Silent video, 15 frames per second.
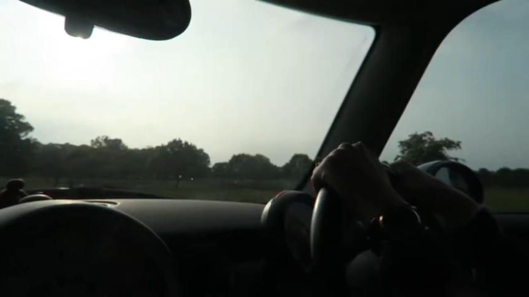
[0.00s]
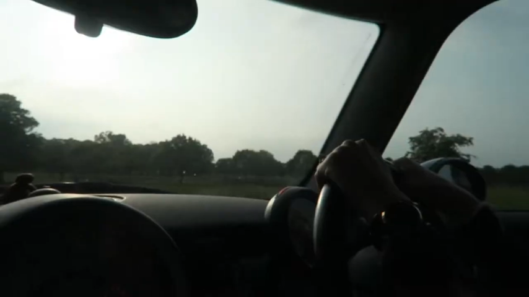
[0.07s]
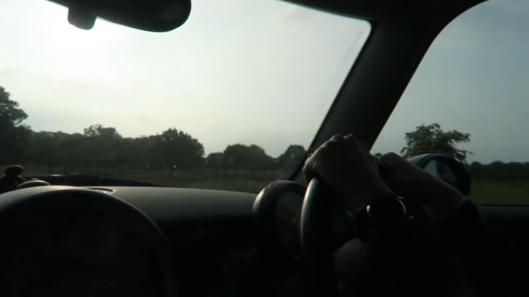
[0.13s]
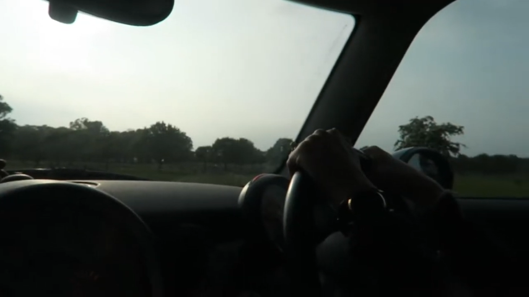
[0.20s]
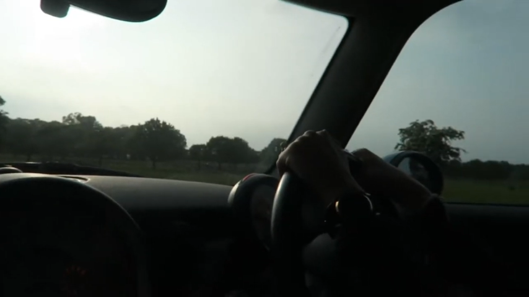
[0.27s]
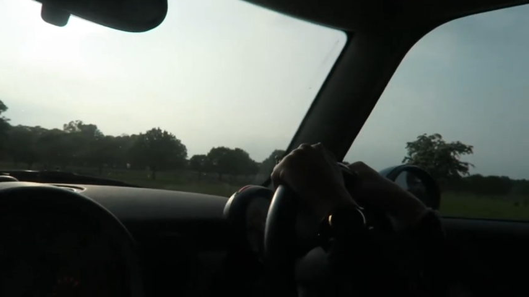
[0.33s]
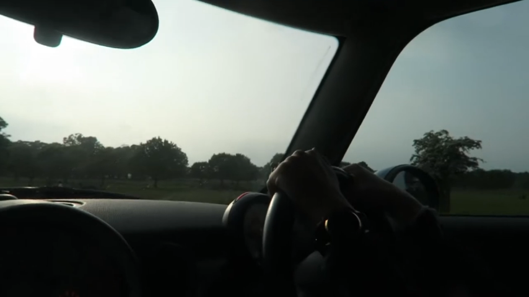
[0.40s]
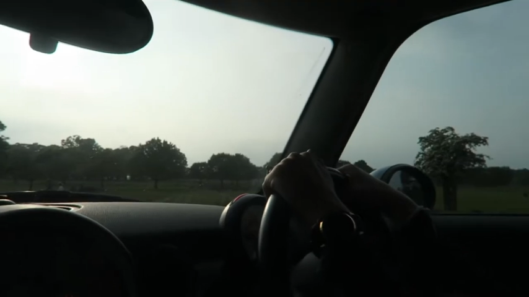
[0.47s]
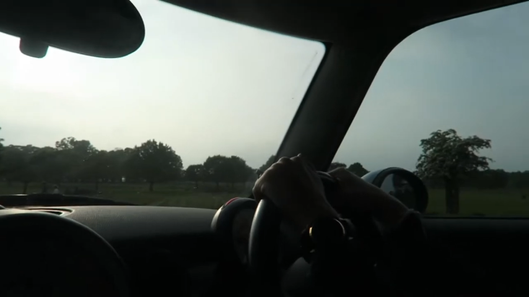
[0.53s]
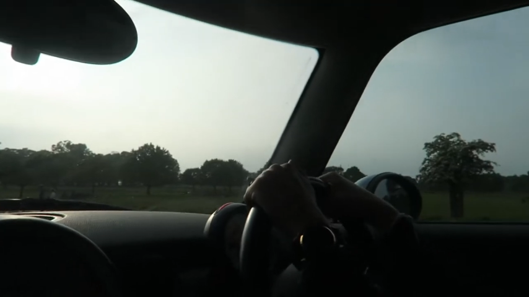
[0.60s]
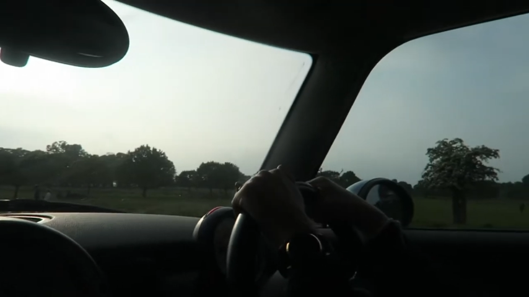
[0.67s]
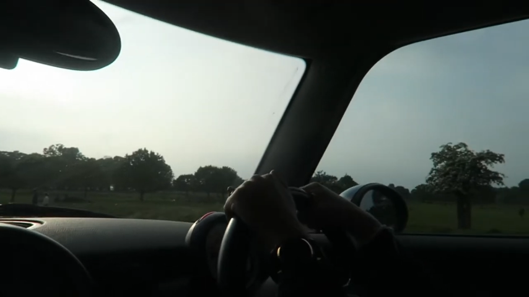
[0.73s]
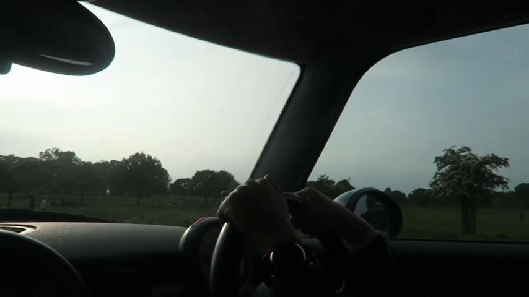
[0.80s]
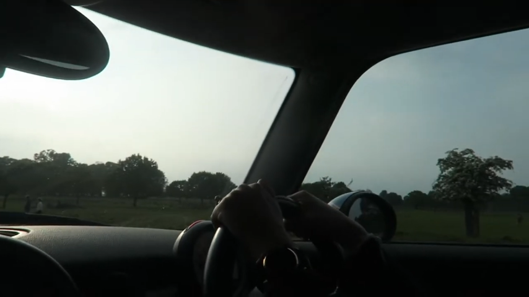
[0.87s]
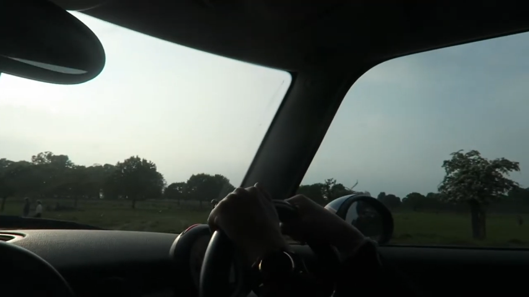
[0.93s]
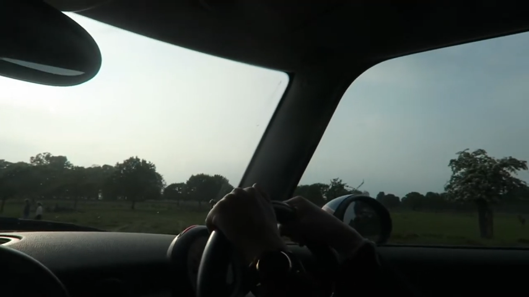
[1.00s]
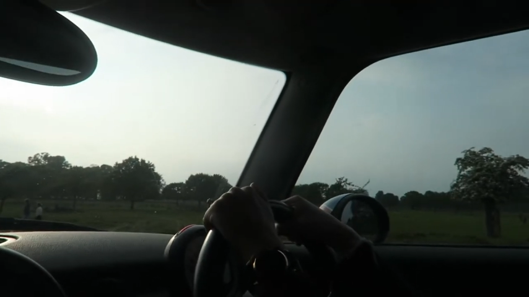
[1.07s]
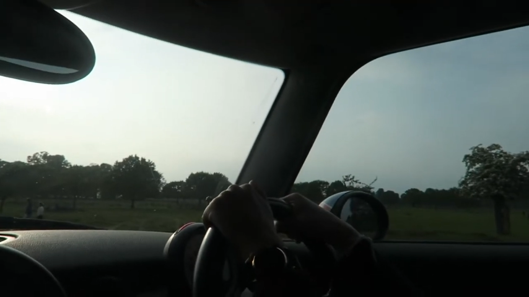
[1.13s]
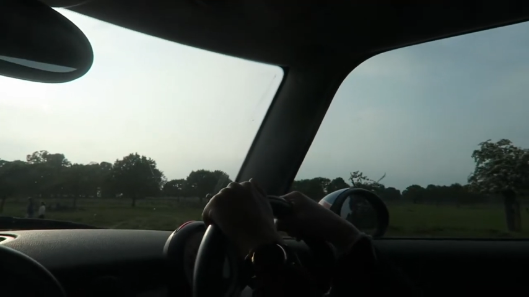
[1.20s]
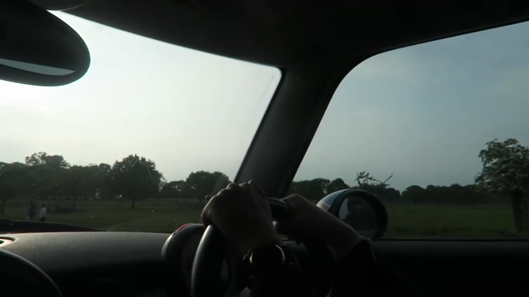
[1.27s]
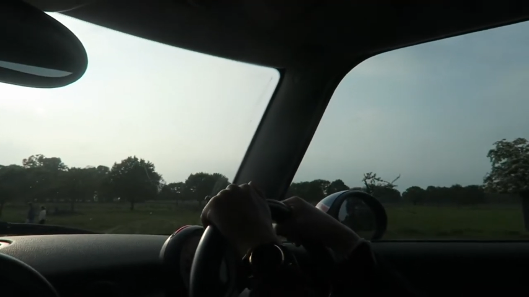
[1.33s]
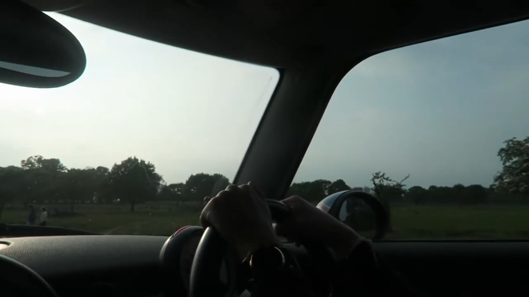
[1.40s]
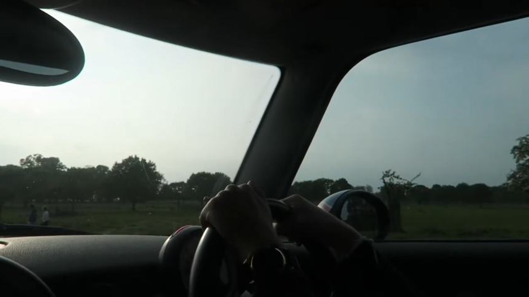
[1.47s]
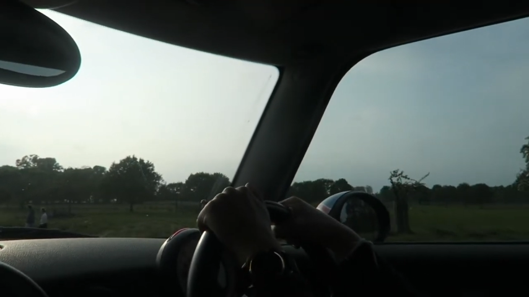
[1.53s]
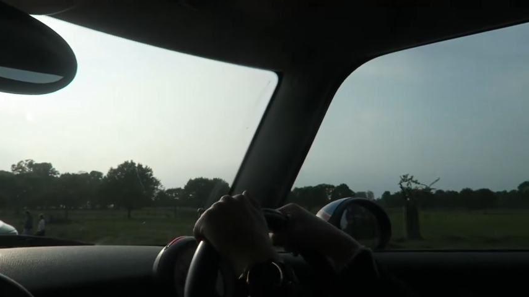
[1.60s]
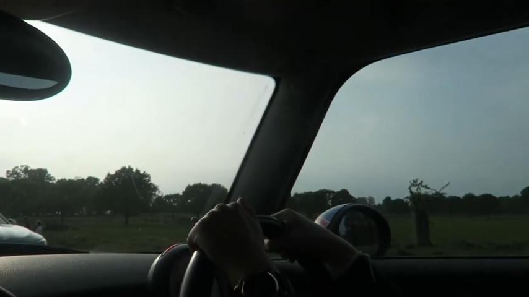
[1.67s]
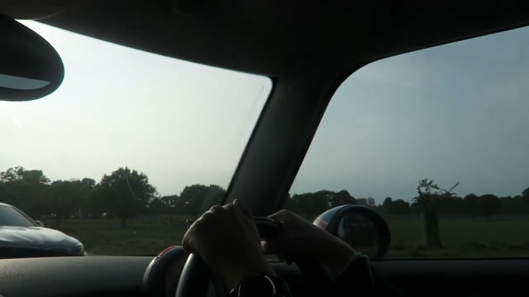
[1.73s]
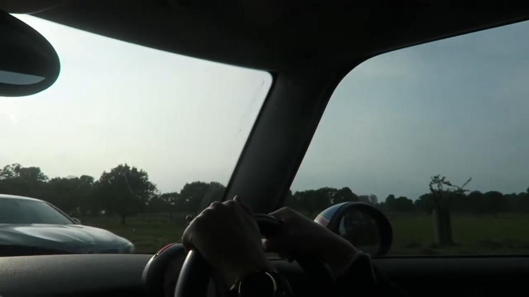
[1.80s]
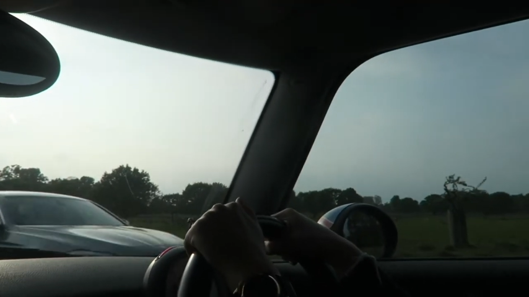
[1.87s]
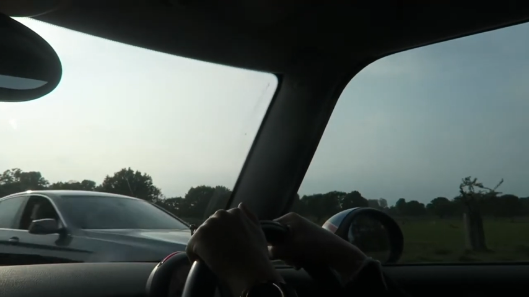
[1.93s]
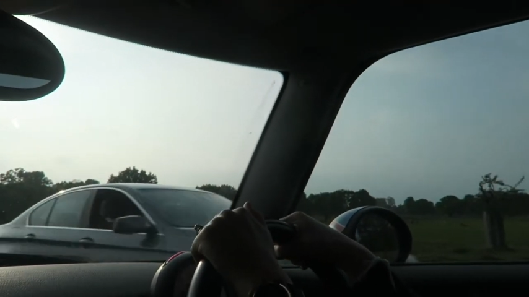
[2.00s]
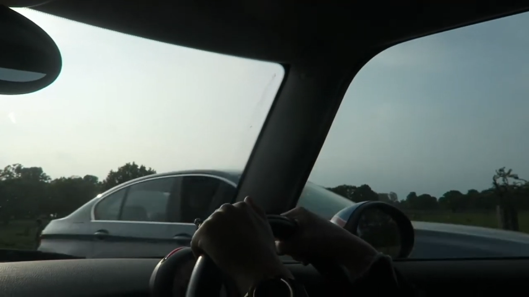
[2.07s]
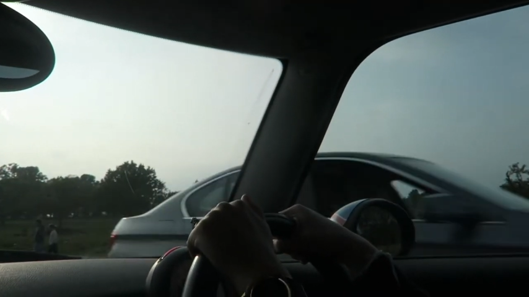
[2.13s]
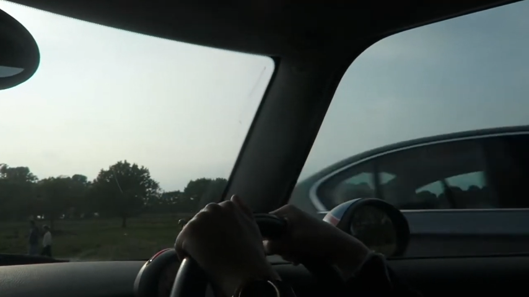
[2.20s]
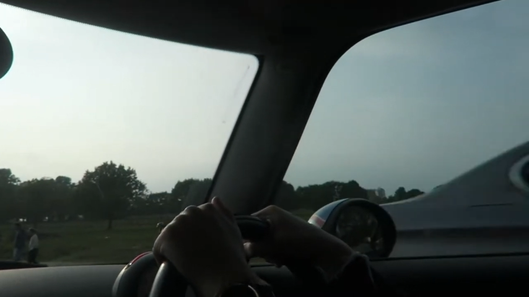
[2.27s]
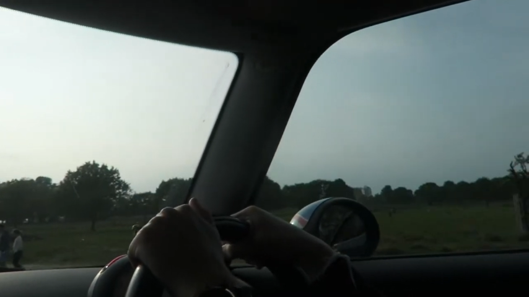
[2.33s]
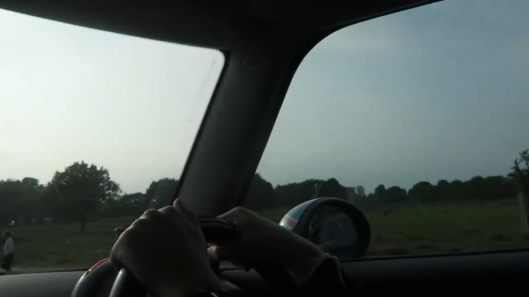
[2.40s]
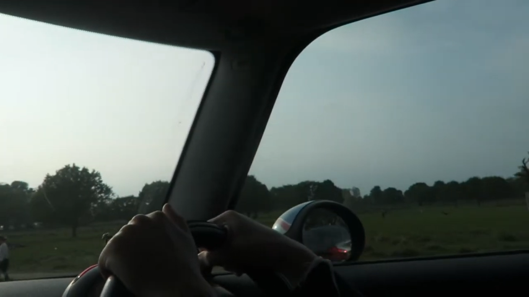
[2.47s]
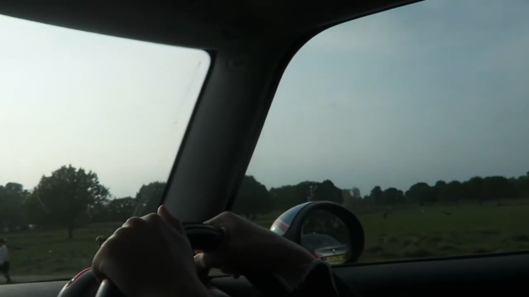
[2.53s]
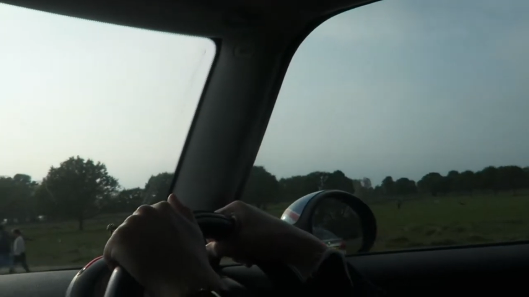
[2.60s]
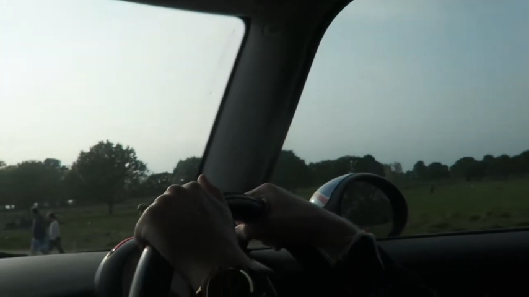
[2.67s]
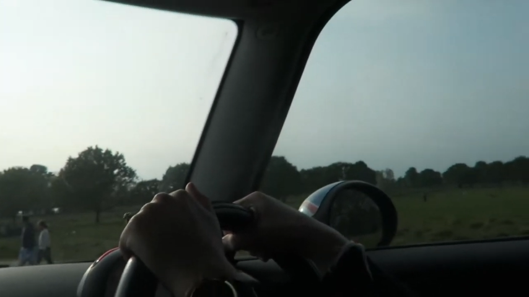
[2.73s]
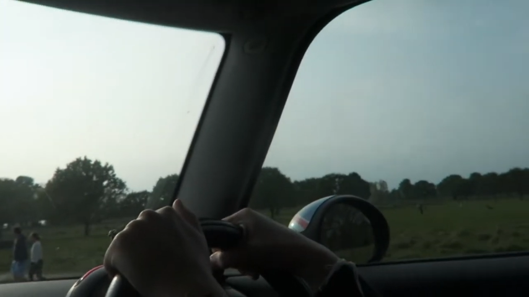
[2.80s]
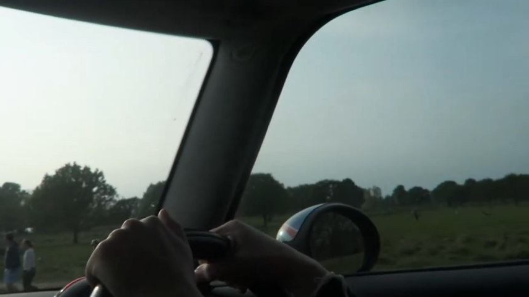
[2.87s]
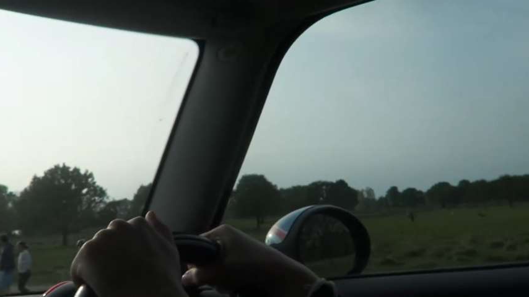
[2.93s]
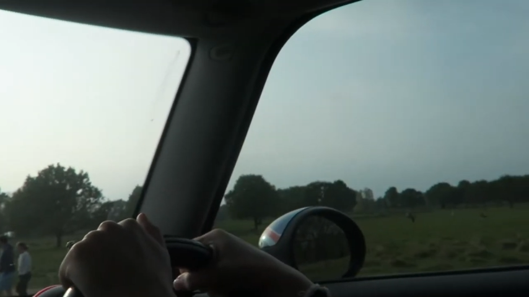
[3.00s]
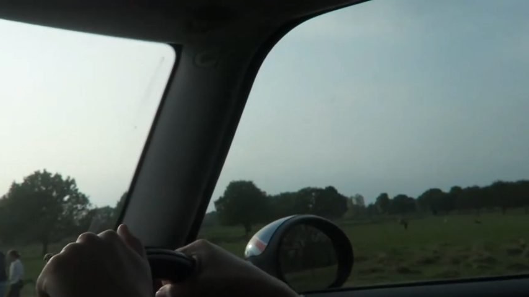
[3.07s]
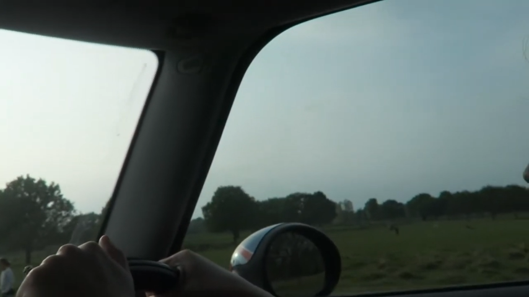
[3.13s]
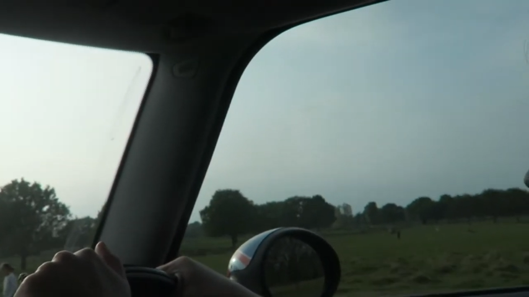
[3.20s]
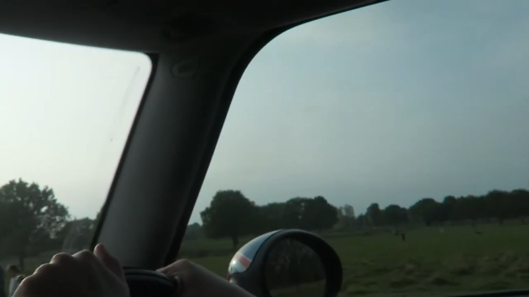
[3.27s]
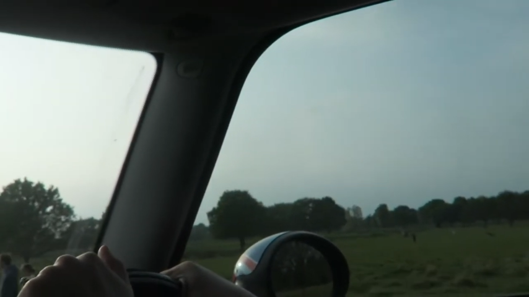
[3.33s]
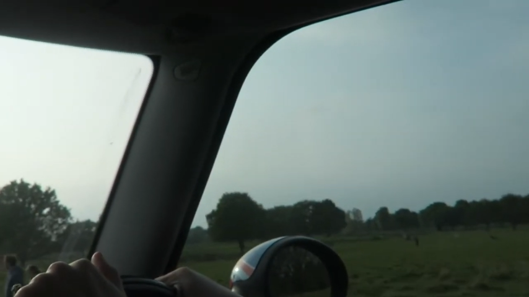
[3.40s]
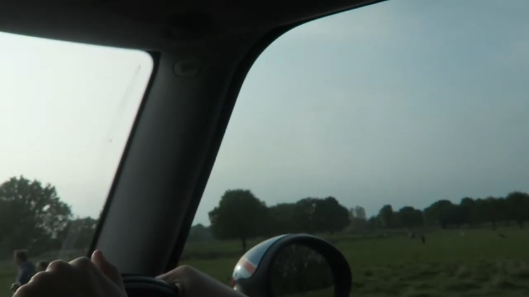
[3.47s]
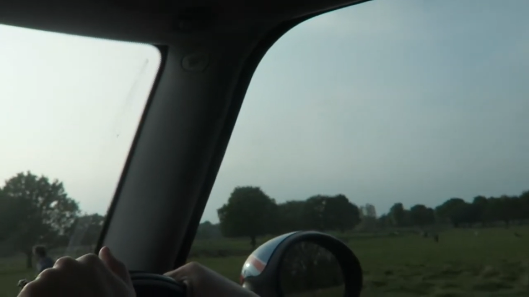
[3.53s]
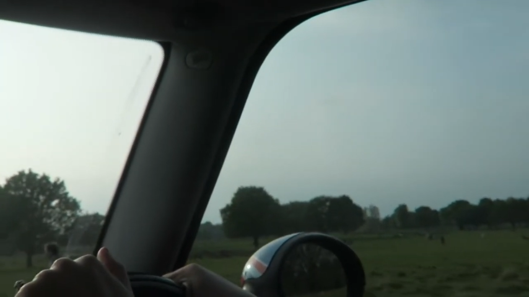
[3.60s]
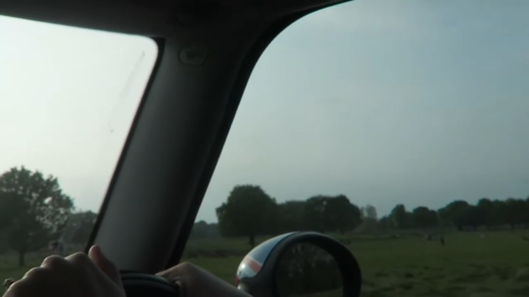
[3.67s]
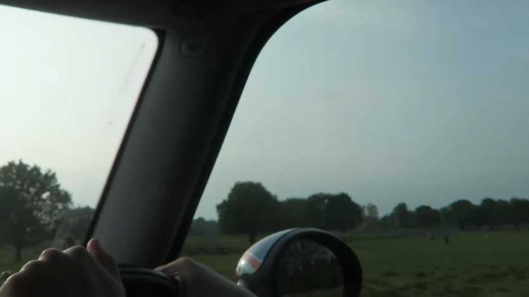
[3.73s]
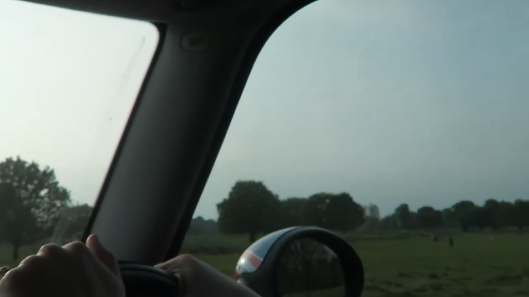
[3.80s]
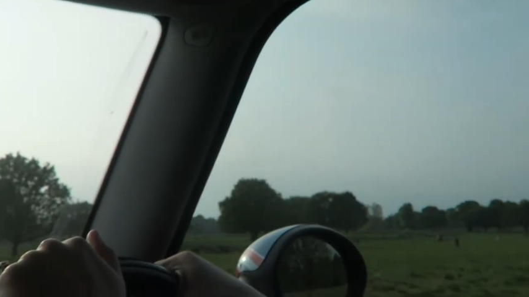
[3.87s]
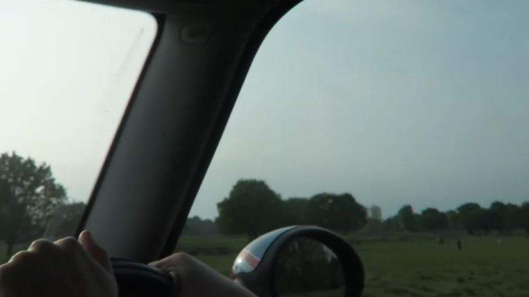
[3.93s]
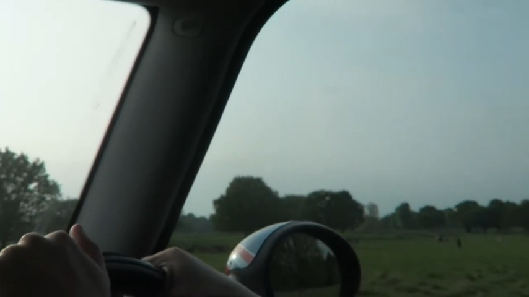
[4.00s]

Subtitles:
Nobody's mouth can be seen.